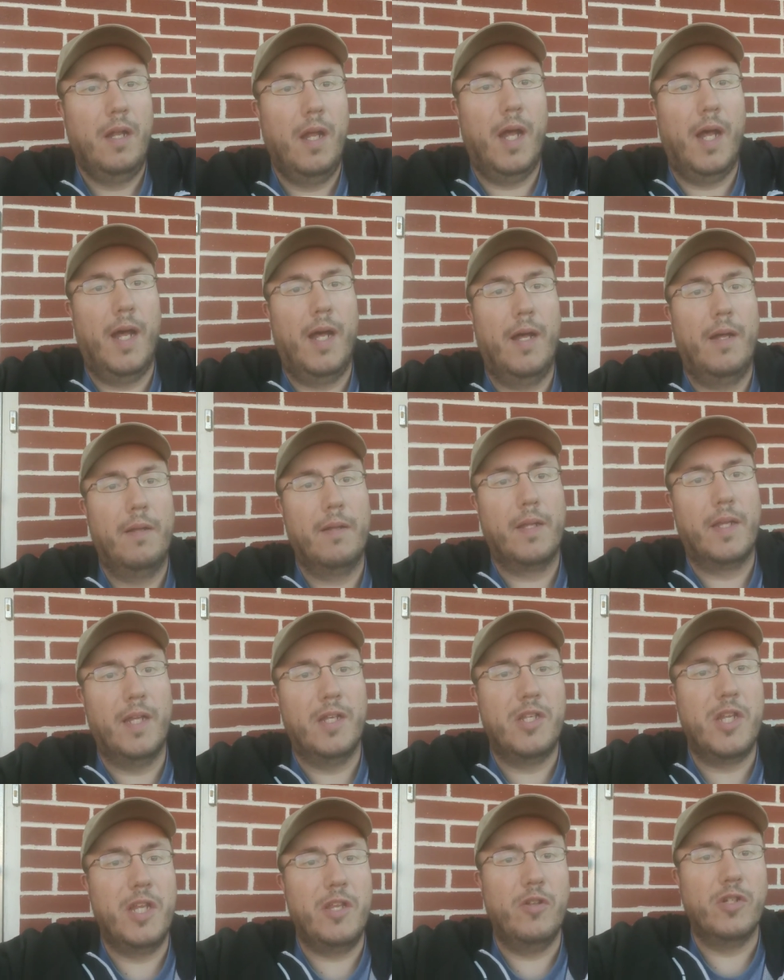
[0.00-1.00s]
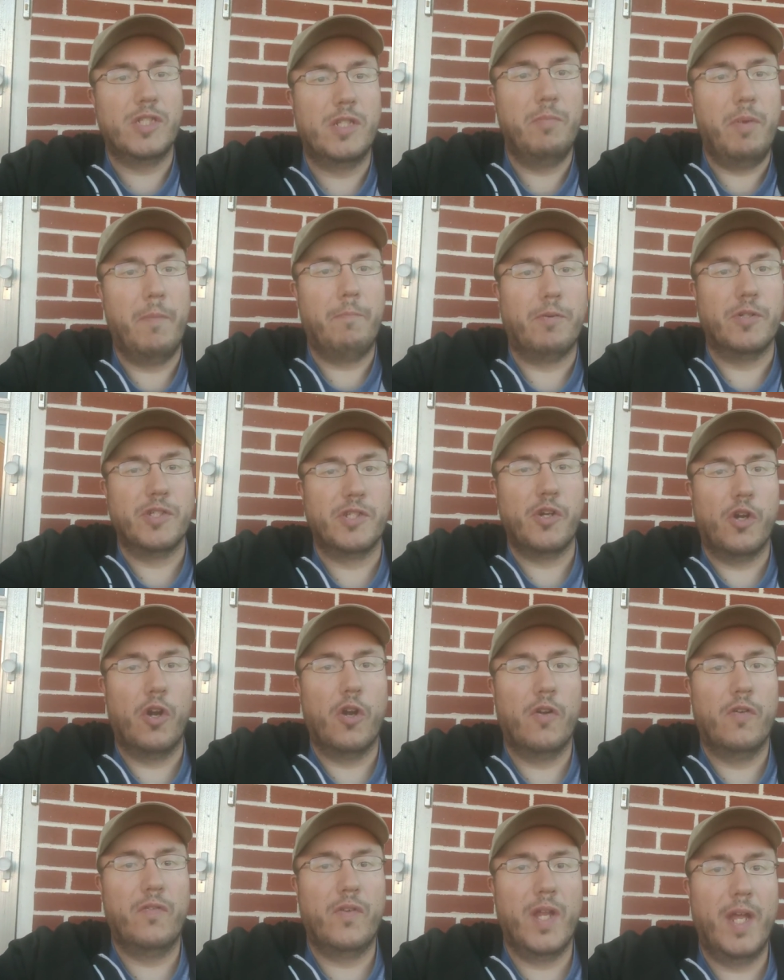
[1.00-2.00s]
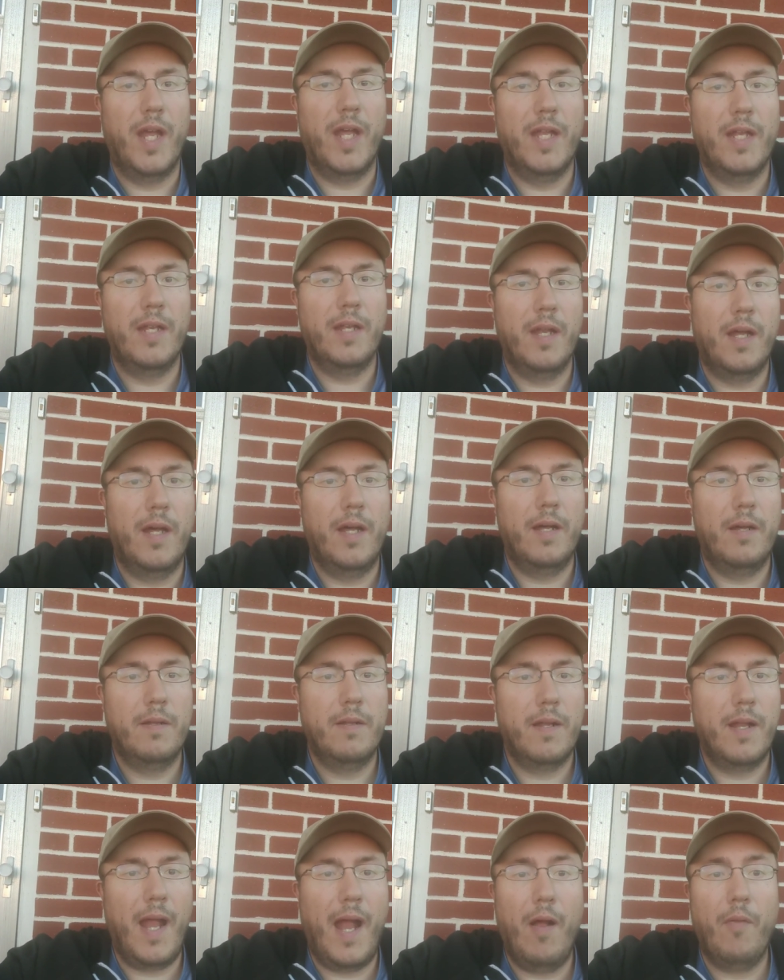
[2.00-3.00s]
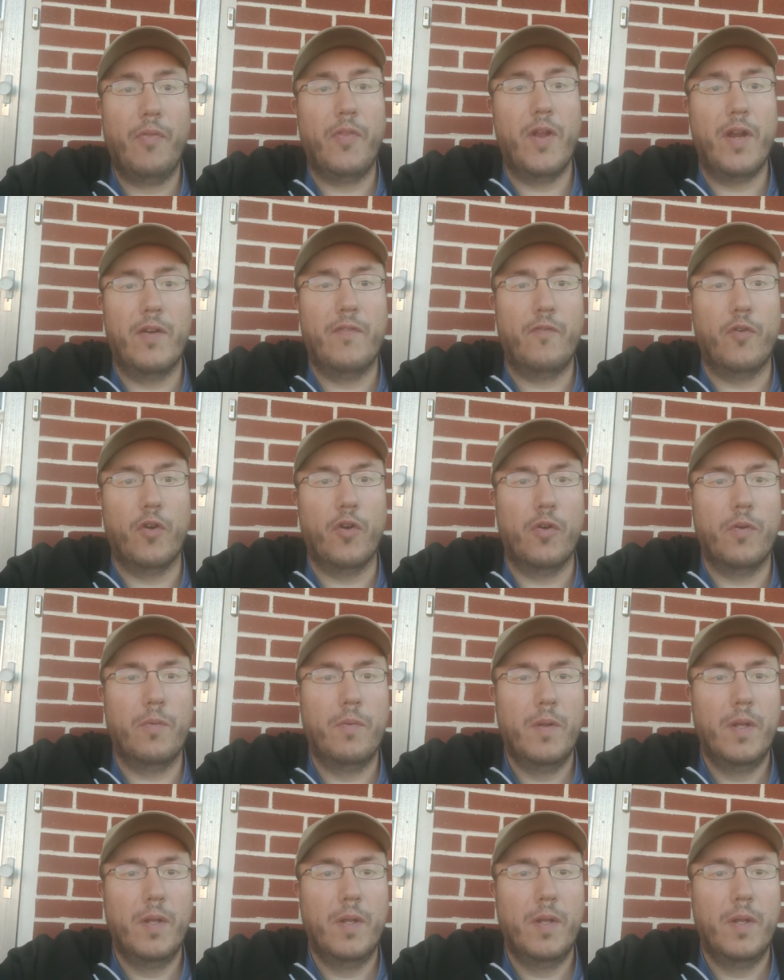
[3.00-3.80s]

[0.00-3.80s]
uh, continues to be preserved and uh, out there for